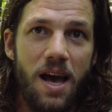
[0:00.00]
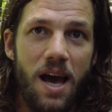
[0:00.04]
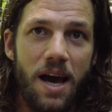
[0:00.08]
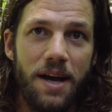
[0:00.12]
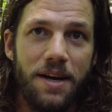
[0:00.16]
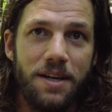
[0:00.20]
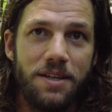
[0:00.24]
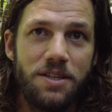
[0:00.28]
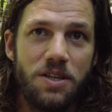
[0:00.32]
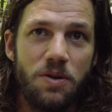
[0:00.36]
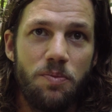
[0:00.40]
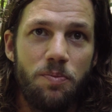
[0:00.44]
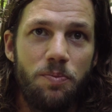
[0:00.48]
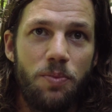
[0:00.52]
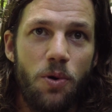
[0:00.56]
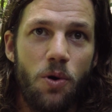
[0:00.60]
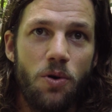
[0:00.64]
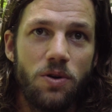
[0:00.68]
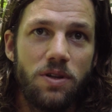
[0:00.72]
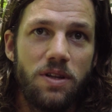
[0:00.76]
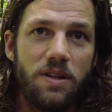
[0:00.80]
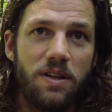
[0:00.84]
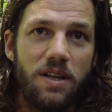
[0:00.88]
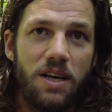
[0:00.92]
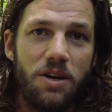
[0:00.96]
and it's
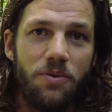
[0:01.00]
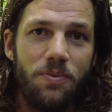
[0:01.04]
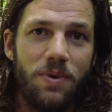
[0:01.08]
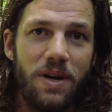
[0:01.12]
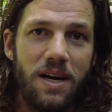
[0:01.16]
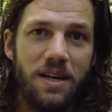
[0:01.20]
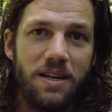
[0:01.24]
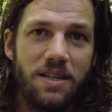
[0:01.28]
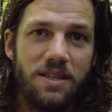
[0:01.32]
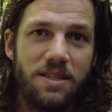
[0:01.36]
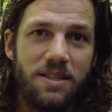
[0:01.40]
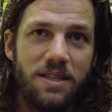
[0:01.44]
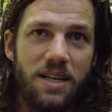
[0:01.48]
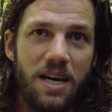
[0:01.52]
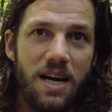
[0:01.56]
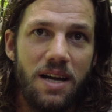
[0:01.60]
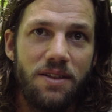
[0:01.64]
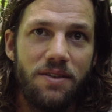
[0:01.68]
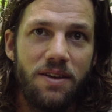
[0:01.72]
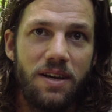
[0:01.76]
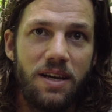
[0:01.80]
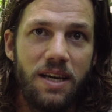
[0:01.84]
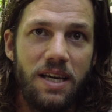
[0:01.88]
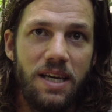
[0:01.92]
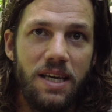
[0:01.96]
important that we
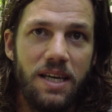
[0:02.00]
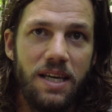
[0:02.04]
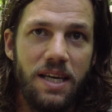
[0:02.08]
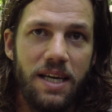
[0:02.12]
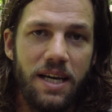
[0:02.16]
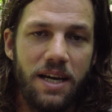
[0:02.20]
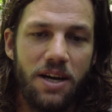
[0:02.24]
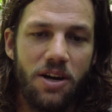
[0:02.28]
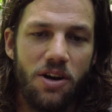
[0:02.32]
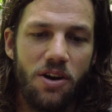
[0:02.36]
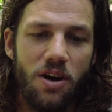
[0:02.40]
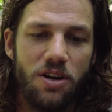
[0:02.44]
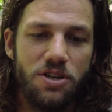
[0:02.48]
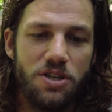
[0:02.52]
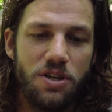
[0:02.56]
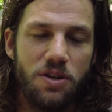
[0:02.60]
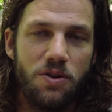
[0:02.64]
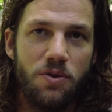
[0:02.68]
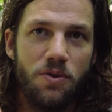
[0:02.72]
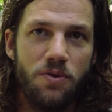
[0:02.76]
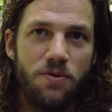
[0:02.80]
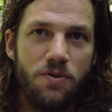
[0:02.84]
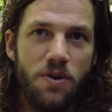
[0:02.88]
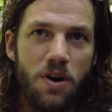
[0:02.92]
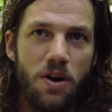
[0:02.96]
understand the key
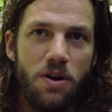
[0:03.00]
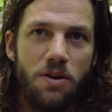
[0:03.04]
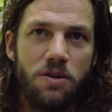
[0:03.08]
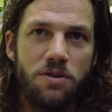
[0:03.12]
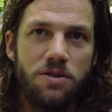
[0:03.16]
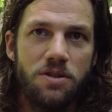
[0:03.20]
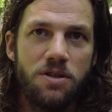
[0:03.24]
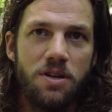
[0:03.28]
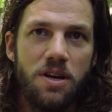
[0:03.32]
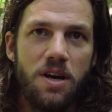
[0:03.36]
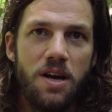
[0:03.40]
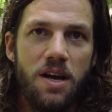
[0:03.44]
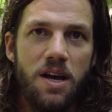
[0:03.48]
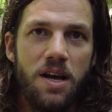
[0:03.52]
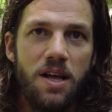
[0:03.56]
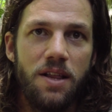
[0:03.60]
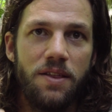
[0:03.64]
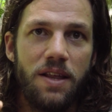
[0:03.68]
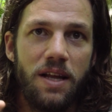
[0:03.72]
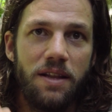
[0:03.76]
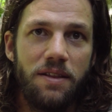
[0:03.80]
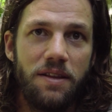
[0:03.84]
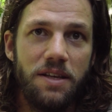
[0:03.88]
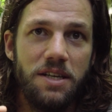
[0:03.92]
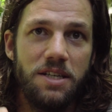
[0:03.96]
ecological roles
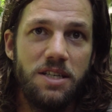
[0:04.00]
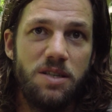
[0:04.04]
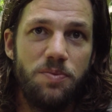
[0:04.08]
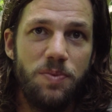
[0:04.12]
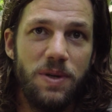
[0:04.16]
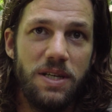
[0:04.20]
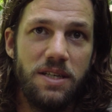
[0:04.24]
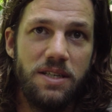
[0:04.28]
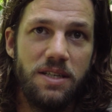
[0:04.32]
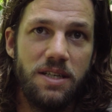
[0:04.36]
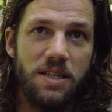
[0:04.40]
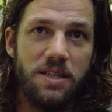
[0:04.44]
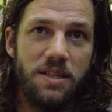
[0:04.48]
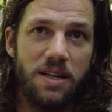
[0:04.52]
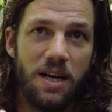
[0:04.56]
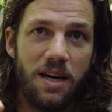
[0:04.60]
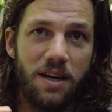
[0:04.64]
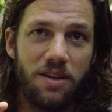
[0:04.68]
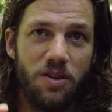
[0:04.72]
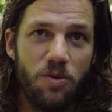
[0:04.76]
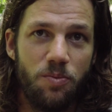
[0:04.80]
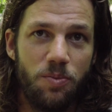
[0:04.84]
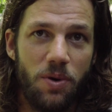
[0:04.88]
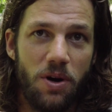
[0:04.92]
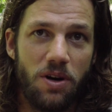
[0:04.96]
that these species like
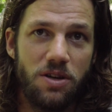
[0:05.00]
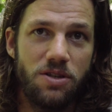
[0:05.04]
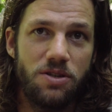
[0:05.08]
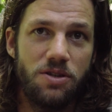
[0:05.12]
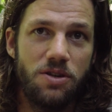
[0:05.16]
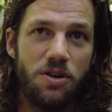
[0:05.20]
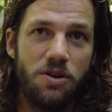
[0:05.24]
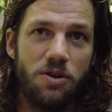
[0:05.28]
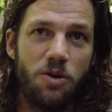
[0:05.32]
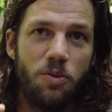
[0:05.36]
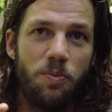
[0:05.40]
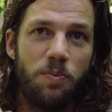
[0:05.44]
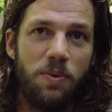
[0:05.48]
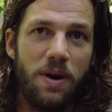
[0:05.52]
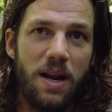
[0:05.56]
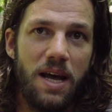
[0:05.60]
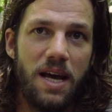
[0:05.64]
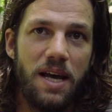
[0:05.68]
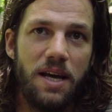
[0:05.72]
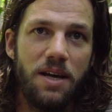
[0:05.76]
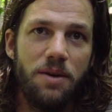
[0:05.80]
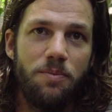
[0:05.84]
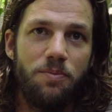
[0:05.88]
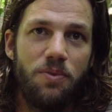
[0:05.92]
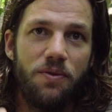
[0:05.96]
the box turtle
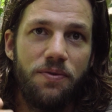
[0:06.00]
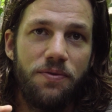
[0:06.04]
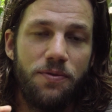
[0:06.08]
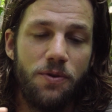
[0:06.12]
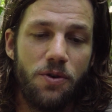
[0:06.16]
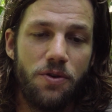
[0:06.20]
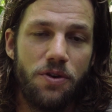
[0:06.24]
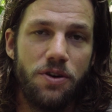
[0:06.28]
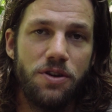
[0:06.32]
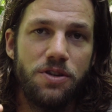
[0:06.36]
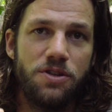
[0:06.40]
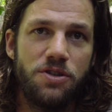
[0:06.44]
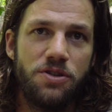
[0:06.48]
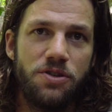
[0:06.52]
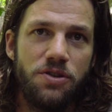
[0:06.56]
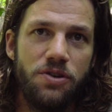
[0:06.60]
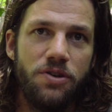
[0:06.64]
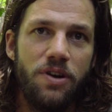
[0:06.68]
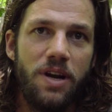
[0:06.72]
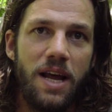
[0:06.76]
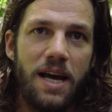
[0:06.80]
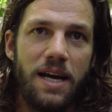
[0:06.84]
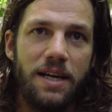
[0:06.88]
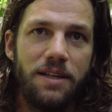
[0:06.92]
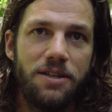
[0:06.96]
play before it's too
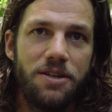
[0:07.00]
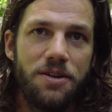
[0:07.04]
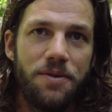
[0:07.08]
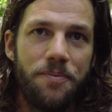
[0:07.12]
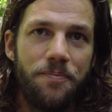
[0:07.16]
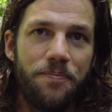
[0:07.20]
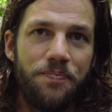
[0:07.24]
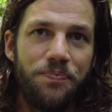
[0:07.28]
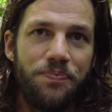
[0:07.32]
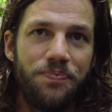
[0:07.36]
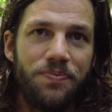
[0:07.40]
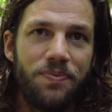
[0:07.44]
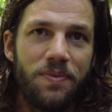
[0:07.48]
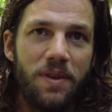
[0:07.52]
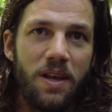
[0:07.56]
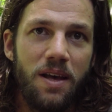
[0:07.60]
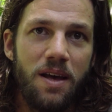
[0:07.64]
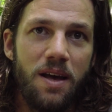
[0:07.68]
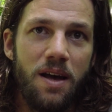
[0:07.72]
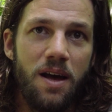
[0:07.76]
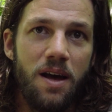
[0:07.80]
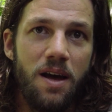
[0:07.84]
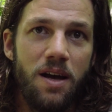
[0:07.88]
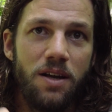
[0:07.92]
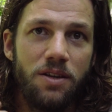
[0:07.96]
late.
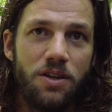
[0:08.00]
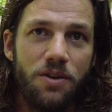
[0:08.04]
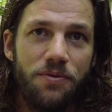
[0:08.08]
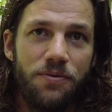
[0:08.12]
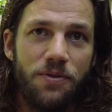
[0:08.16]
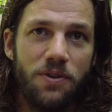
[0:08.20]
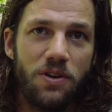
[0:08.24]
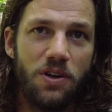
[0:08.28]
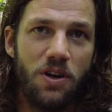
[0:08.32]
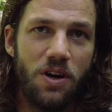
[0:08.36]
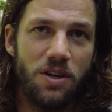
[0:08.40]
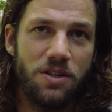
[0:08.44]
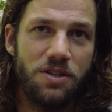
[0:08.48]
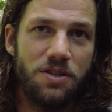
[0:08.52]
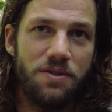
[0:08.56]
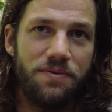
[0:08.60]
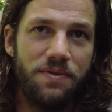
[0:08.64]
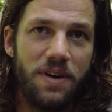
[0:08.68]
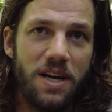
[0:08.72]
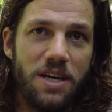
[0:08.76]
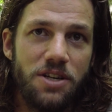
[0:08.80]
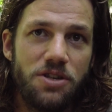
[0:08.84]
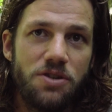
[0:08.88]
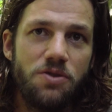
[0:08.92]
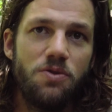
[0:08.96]
Different
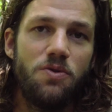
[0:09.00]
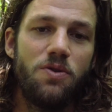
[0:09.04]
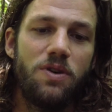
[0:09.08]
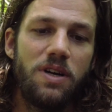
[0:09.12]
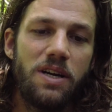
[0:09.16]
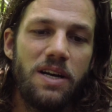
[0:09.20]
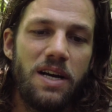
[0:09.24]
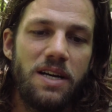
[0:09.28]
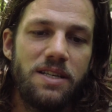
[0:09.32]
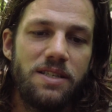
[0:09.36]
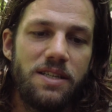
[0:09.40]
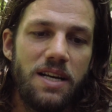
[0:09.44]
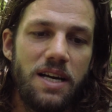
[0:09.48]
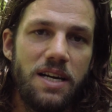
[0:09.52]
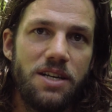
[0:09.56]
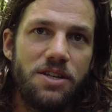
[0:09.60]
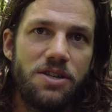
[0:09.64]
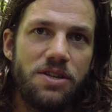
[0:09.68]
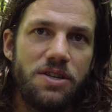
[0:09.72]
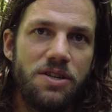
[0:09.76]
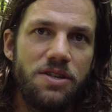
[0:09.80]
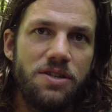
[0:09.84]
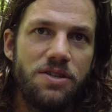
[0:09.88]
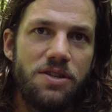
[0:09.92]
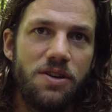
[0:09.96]
conservation
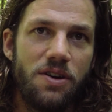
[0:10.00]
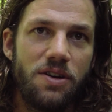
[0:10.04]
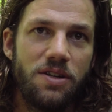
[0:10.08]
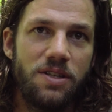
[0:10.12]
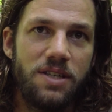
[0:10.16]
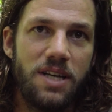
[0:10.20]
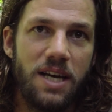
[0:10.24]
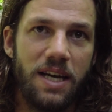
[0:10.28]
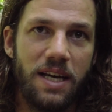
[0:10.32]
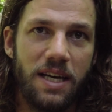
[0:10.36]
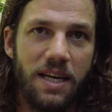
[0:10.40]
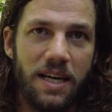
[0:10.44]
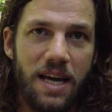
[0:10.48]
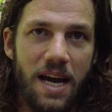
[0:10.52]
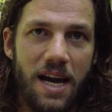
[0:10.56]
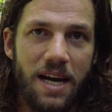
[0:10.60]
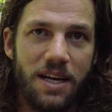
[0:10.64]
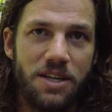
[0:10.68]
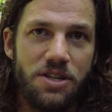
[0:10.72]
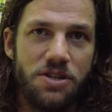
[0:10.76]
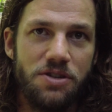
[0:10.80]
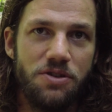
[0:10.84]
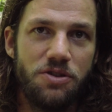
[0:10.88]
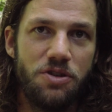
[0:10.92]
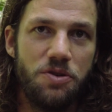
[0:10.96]
organizations are taking
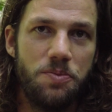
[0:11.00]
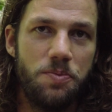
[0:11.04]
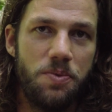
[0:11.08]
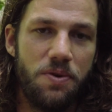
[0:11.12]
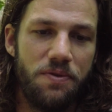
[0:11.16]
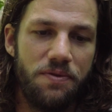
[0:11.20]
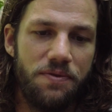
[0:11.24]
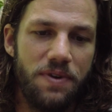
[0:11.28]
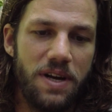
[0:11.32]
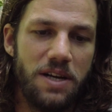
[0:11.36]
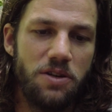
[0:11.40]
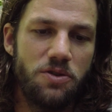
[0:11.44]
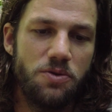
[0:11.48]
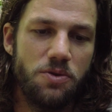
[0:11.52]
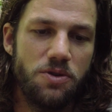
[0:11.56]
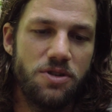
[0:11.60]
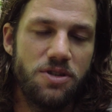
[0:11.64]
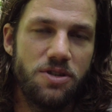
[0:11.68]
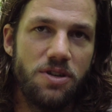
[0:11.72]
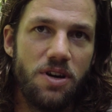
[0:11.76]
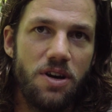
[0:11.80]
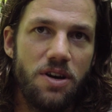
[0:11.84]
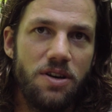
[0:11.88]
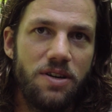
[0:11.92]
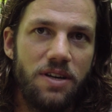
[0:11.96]
action to prevent or
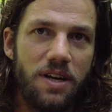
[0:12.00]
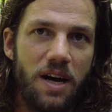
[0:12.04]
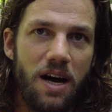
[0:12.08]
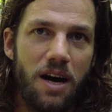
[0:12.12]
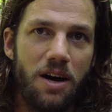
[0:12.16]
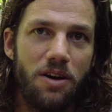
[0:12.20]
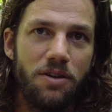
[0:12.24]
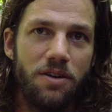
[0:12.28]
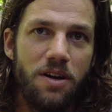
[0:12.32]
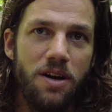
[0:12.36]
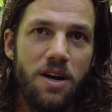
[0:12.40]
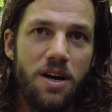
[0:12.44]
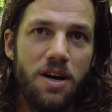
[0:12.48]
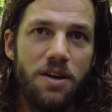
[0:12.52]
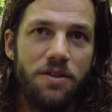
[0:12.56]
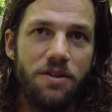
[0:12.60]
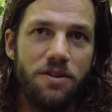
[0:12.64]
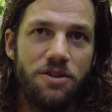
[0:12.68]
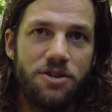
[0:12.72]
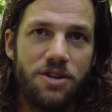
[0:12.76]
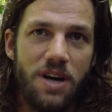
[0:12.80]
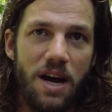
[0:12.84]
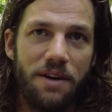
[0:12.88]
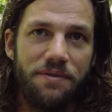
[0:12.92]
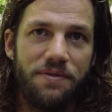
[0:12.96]
slow down the
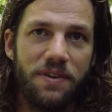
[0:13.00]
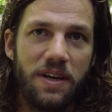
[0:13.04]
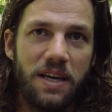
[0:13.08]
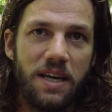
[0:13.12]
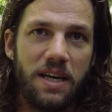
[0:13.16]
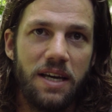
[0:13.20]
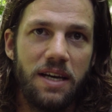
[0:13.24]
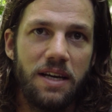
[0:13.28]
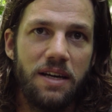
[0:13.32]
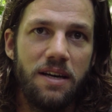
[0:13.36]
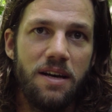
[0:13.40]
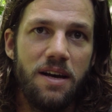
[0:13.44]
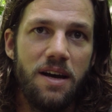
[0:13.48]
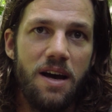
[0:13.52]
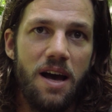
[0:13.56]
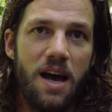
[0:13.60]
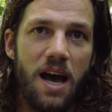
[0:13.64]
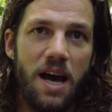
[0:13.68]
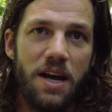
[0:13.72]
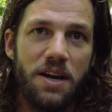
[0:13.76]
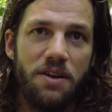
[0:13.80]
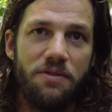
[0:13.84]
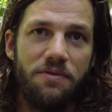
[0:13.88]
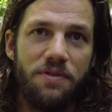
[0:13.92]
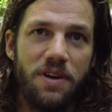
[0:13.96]
trafficking
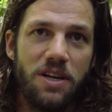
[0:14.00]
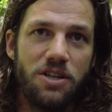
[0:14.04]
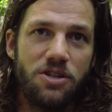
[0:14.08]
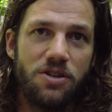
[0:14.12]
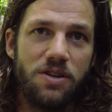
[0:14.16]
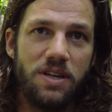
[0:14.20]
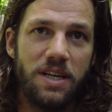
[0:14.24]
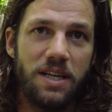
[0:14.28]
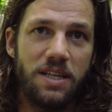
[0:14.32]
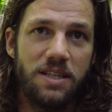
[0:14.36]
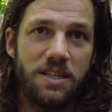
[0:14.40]
and eventual